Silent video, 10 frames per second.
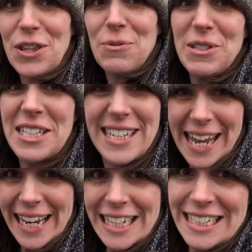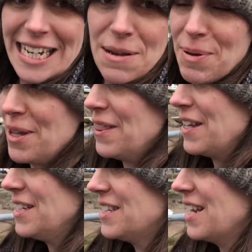that there was a sailing ship
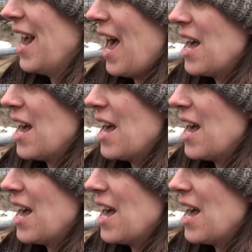that